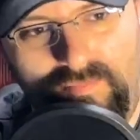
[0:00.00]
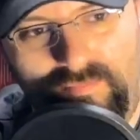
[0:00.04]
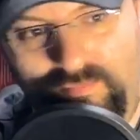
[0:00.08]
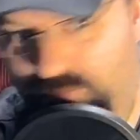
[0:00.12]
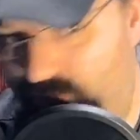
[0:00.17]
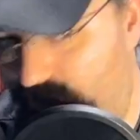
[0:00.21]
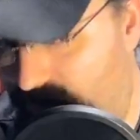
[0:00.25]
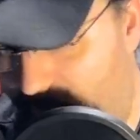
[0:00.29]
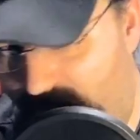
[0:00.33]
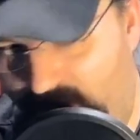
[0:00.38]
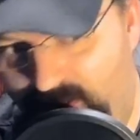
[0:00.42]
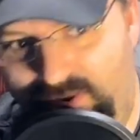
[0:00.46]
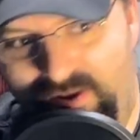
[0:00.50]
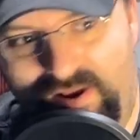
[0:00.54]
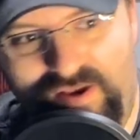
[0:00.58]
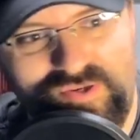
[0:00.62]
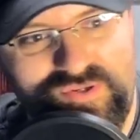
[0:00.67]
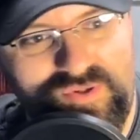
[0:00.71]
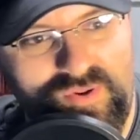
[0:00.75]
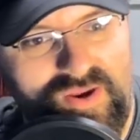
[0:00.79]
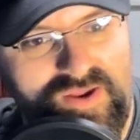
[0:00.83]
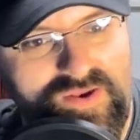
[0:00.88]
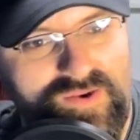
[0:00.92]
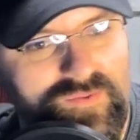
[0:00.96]
Another
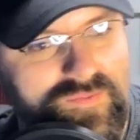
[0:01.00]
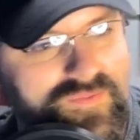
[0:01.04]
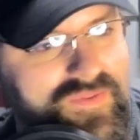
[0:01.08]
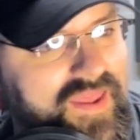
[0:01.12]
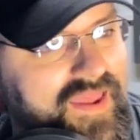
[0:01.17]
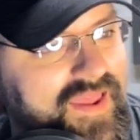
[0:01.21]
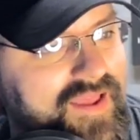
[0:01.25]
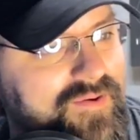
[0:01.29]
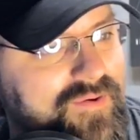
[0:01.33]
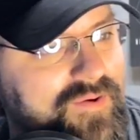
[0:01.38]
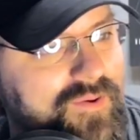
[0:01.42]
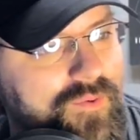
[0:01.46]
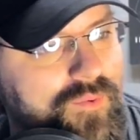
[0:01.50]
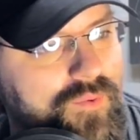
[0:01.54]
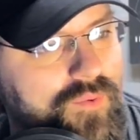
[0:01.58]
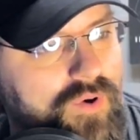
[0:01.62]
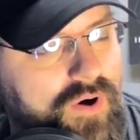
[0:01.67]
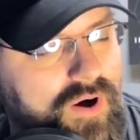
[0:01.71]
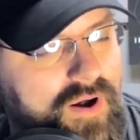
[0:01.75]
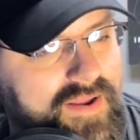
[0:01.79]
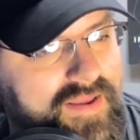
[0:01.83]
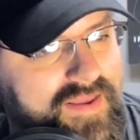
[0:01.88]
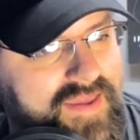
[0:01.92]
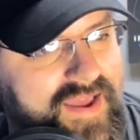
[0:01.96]
issue I do take
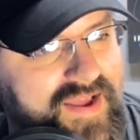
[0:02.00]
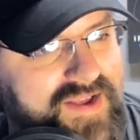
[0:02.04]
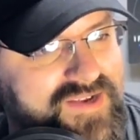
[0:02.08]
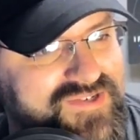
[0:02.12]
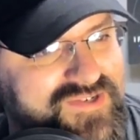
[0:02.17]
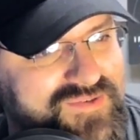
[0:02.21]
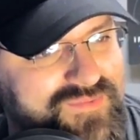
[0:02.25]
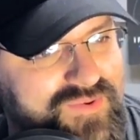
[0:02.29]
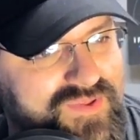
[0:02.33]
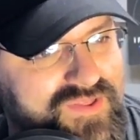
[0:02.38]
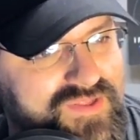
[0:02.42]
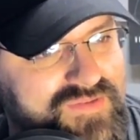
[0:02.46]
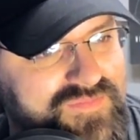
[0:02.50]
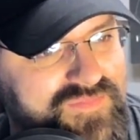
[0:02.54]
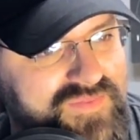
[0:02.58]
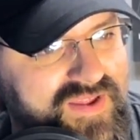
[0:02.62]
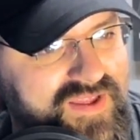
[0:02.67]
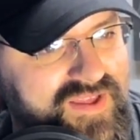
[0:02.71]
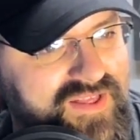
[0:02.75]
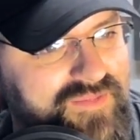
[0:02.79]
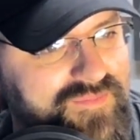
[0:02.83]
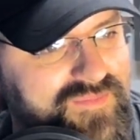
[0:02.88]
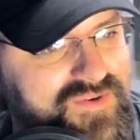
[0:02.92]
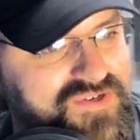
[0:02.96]
on occasion with this
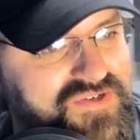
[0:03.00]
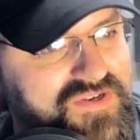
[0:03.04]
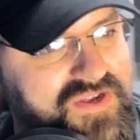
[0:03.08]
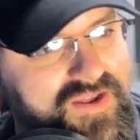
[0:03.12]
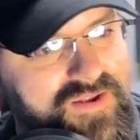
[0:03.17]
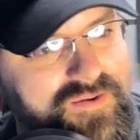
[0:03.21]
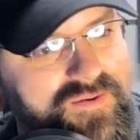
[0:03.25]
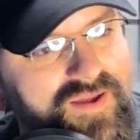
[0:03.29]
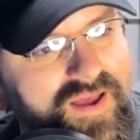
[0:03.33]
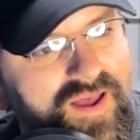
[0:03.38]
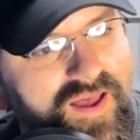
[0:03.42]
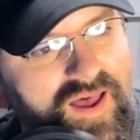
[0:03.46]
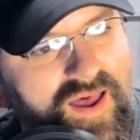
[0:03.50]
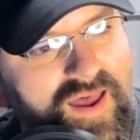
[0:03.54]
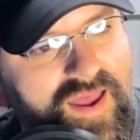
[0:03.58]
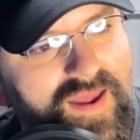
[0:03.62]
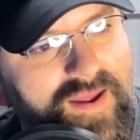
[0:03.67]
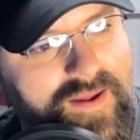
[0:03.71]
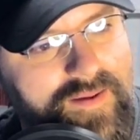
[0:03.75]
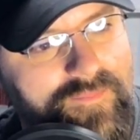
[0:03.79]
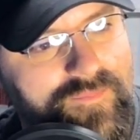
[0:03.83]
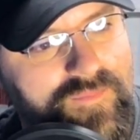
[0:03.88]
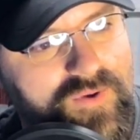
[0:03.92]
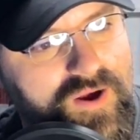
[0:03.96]
particular machine, I
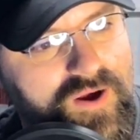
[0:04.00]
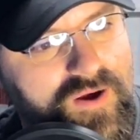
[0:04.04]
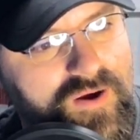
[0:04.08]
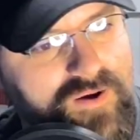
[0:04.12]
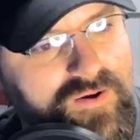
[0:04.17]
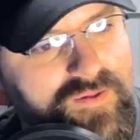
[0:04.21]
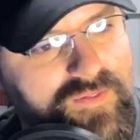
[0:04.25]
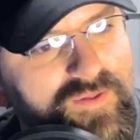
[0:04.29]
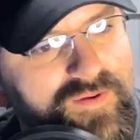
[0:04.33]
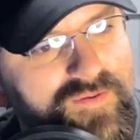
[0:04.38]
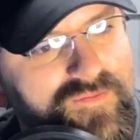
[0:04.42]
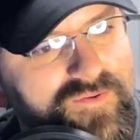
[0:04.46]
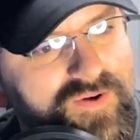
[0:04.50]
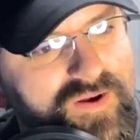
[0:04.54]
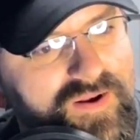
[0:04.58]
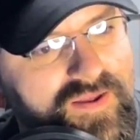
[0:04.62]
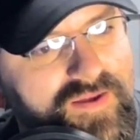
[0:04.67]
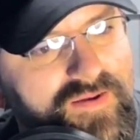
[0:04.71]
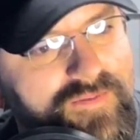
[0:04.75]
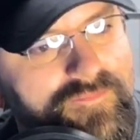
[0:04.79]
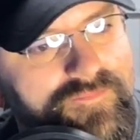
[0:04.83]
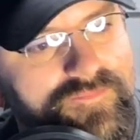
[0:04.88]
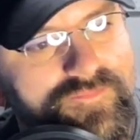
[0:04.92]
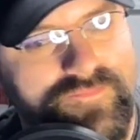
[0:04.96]
am currently
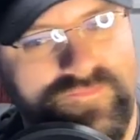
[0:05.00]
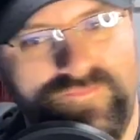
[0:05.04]
running